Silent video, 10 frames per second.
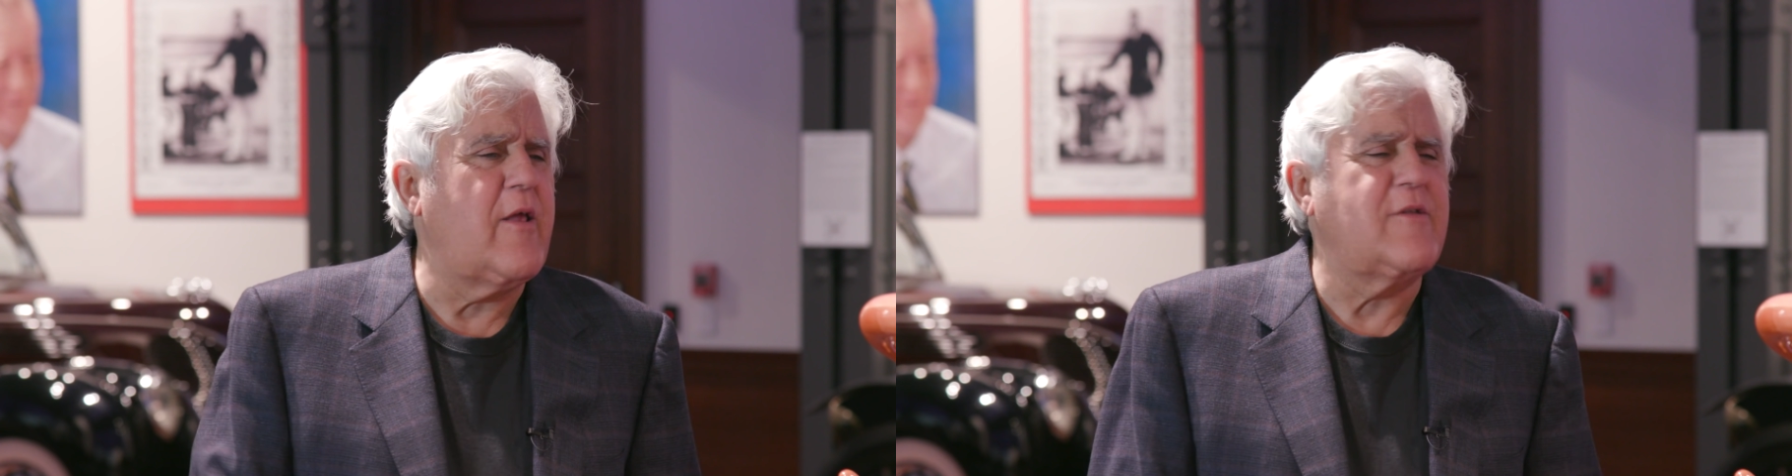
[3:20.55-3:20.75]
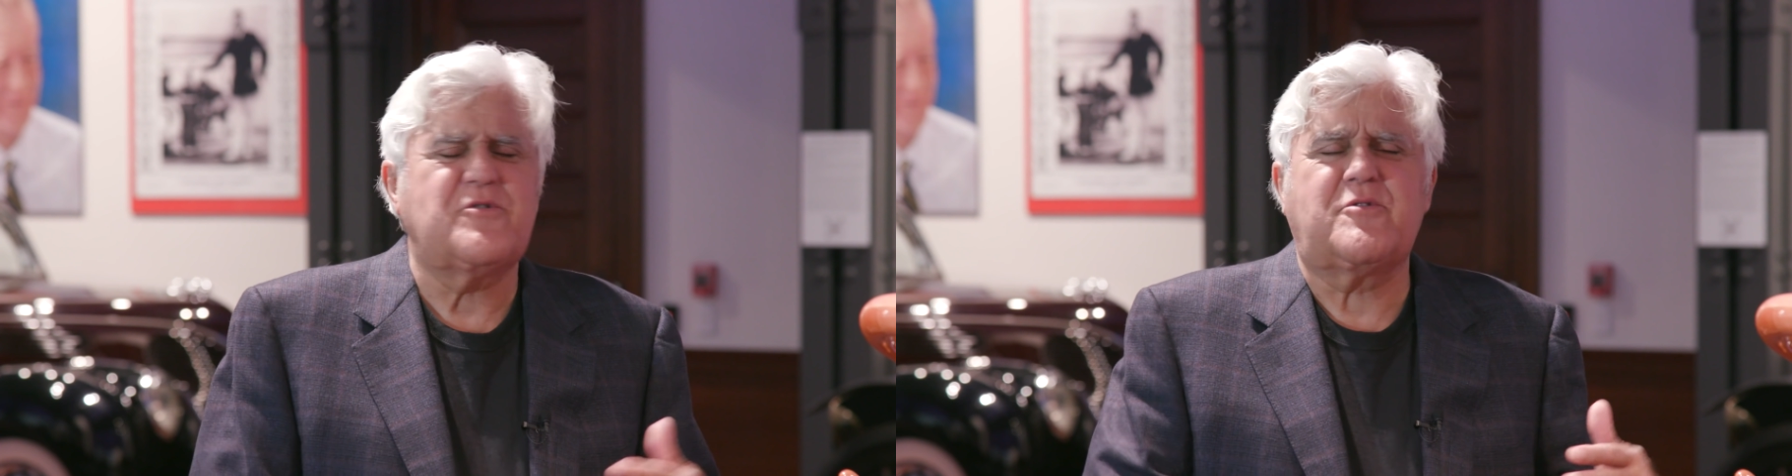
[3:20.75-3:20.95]

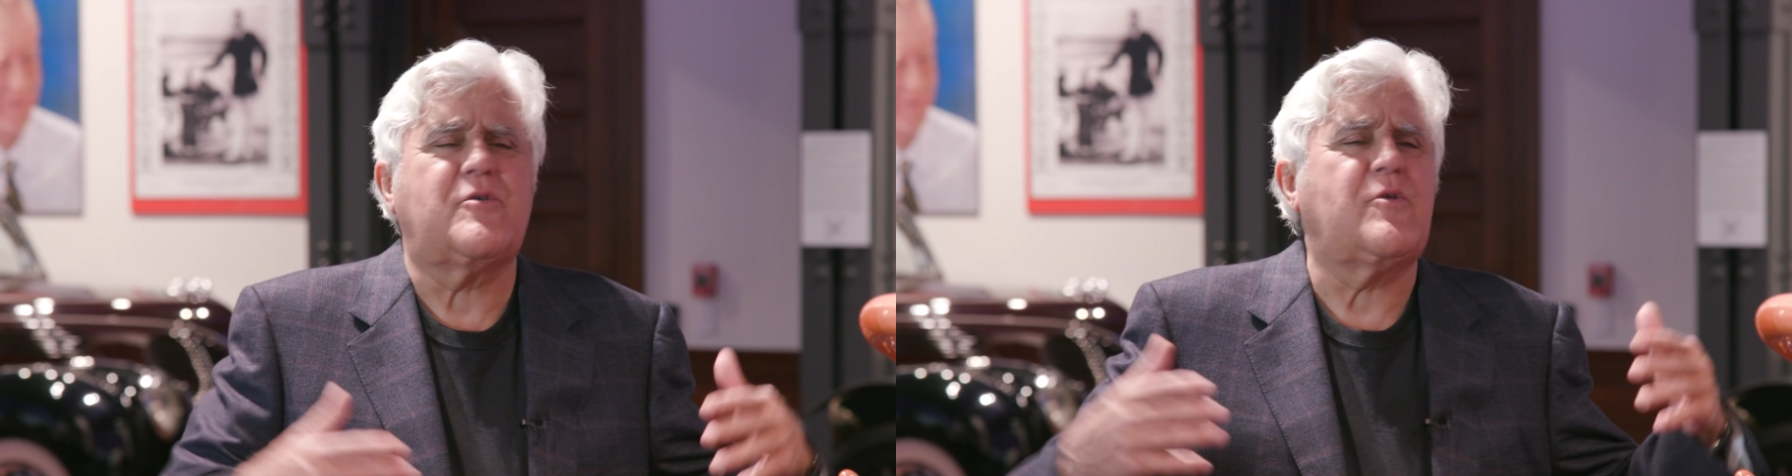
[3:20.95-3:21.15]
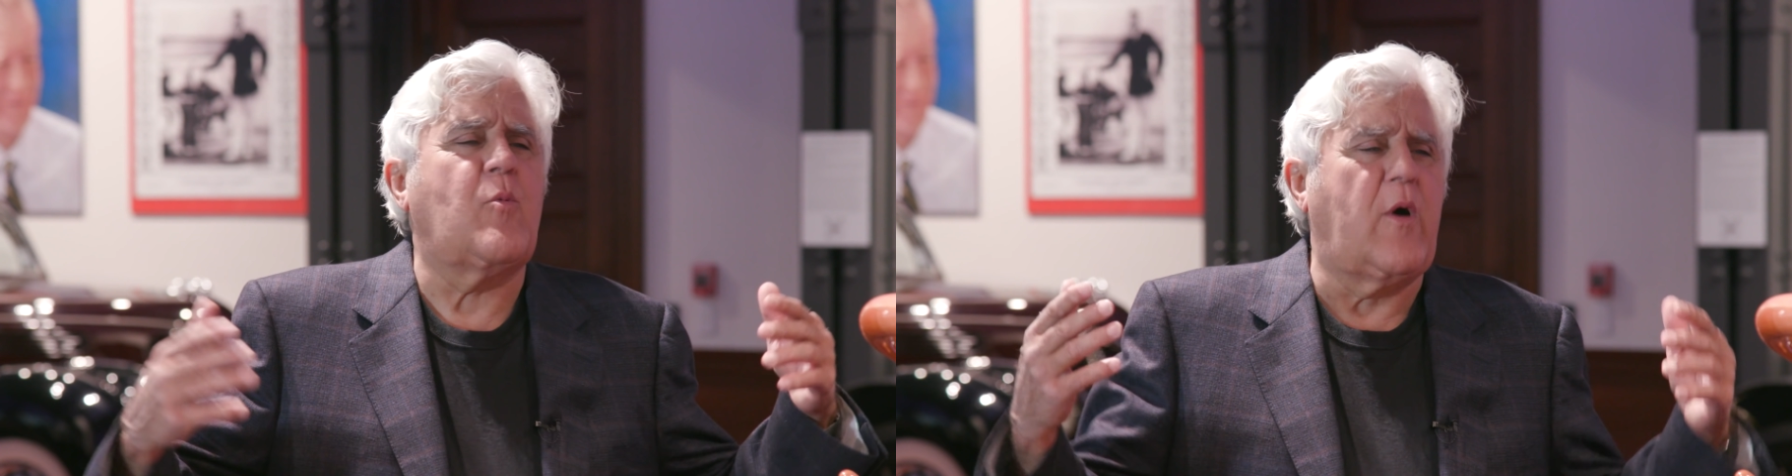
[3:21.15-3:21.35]
You know, just
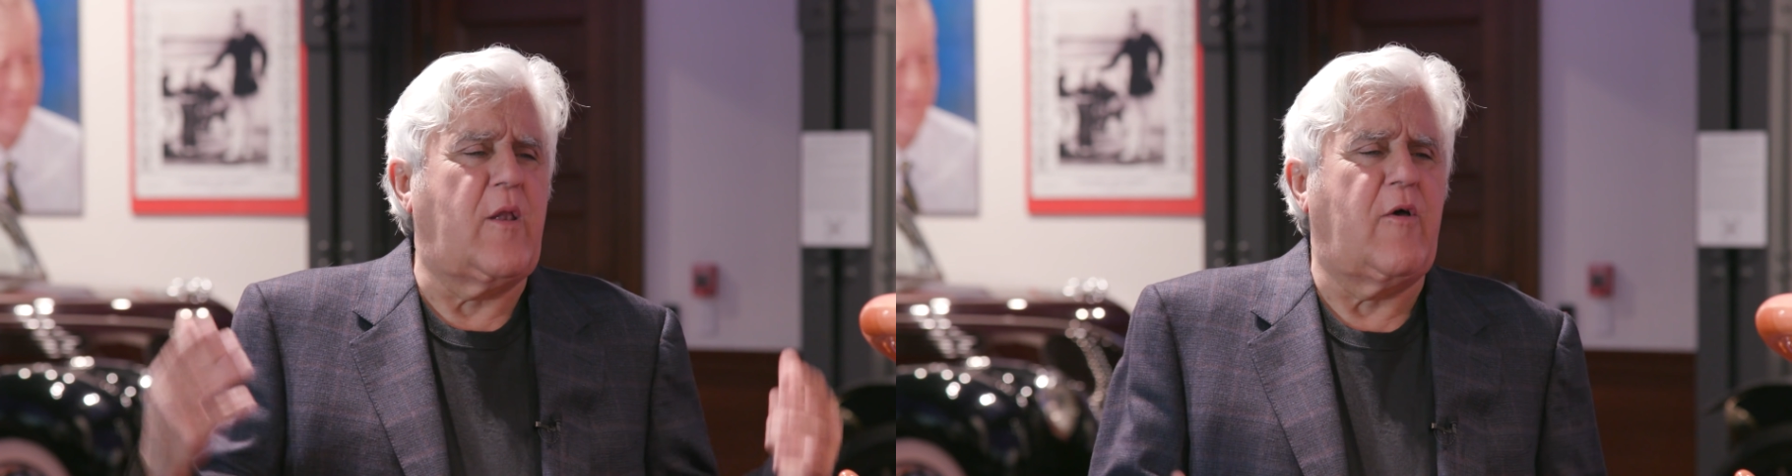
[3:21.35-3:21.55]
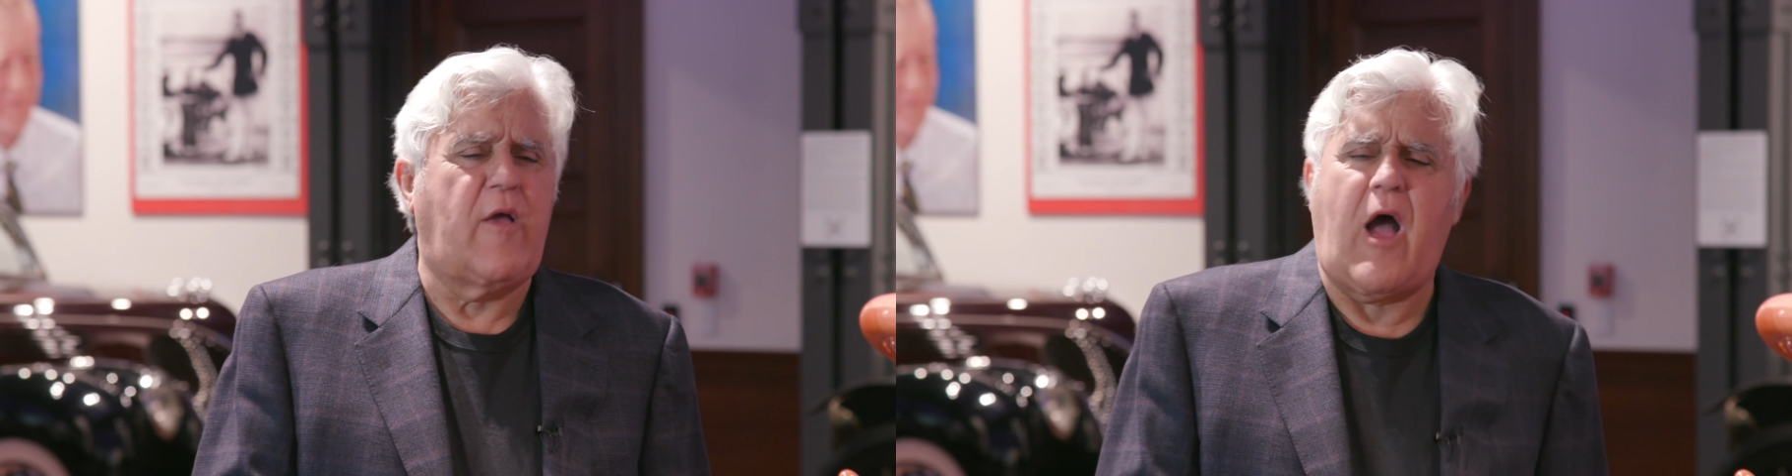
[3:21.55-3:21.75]
turn to one
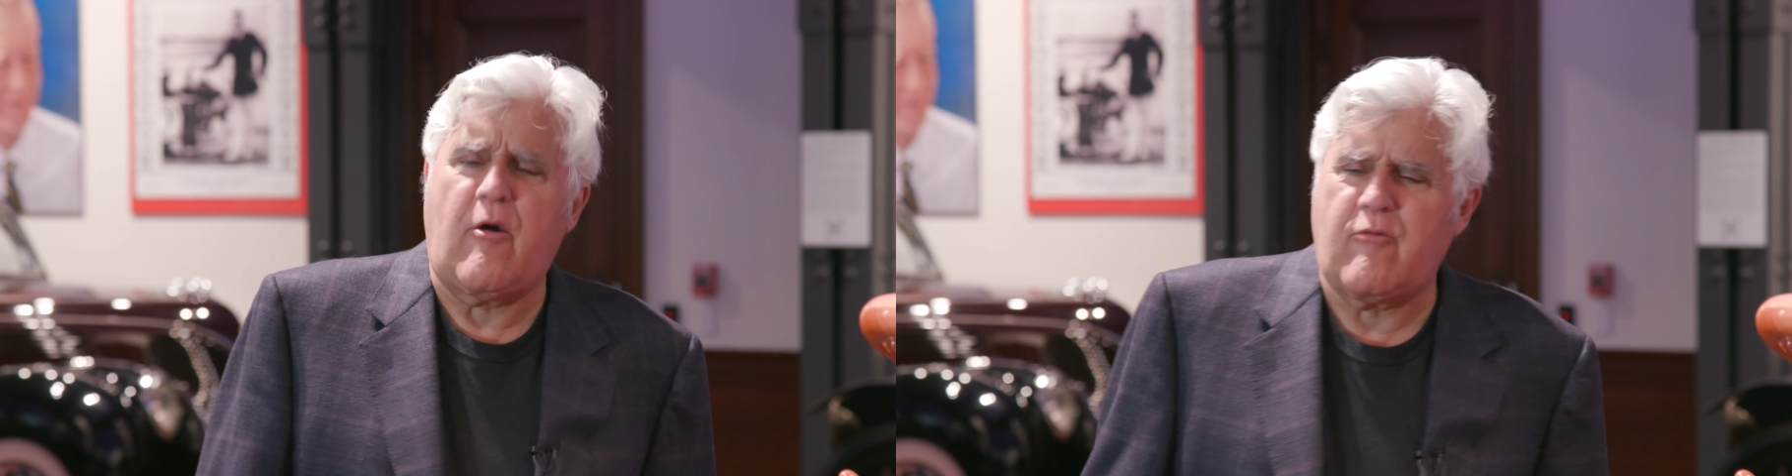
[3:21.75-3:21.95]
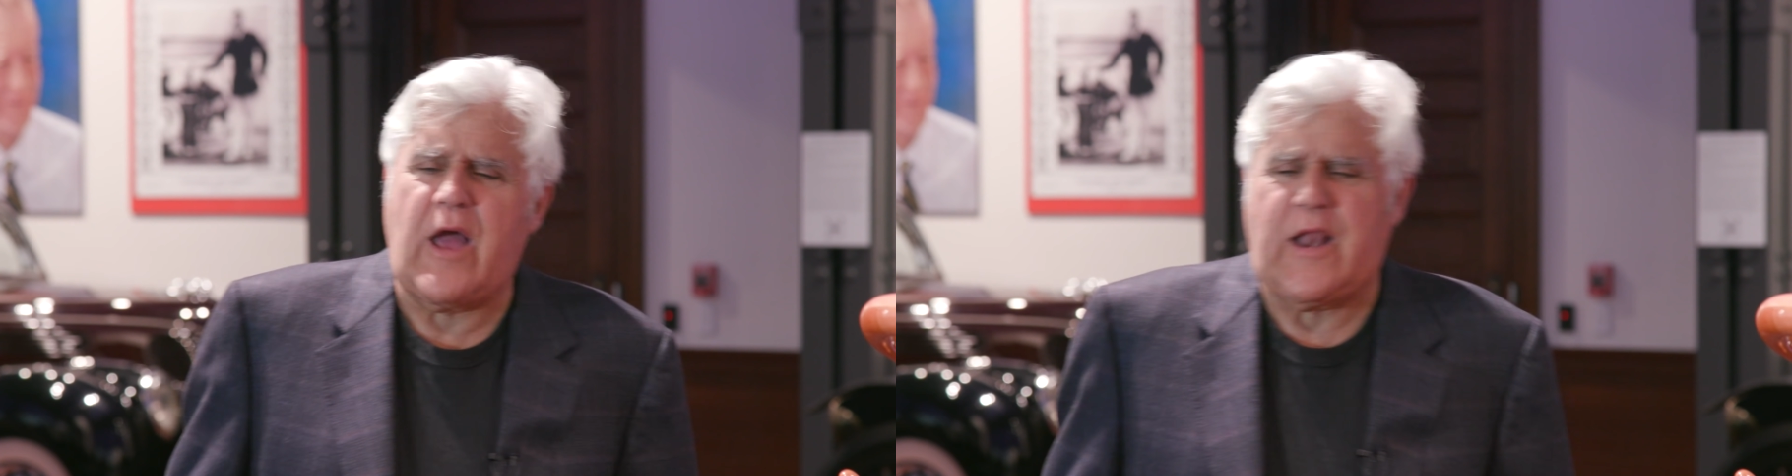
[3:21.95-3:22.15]
of those.
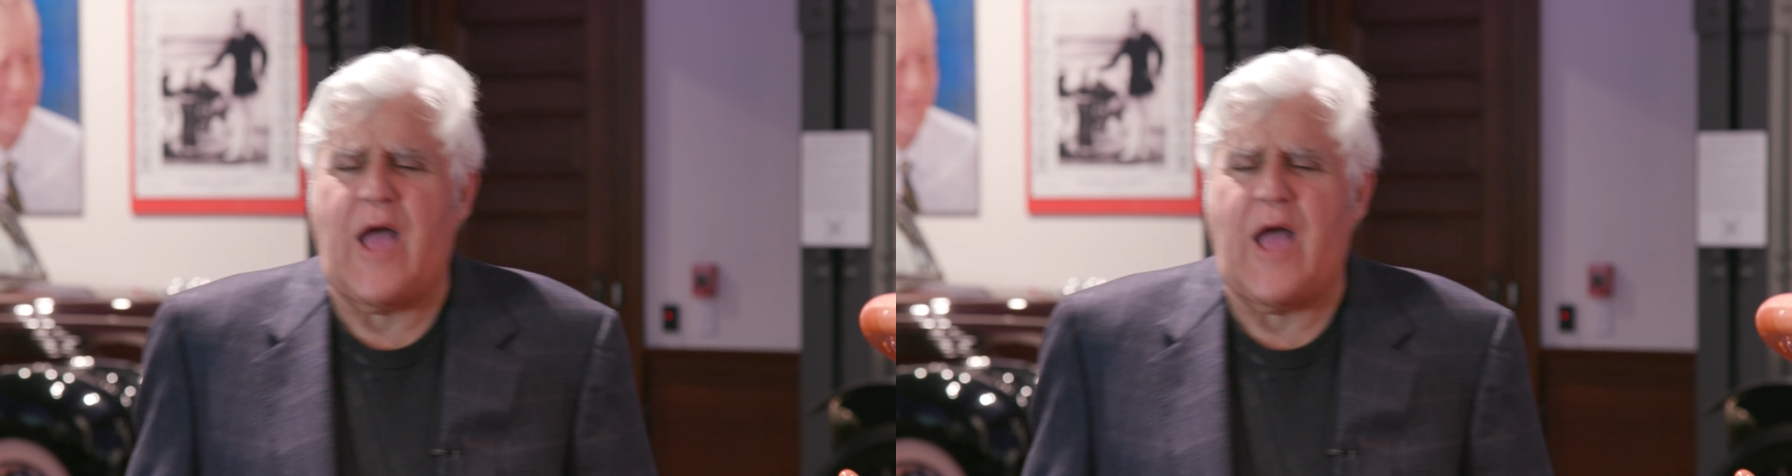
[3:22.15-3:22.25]
All right,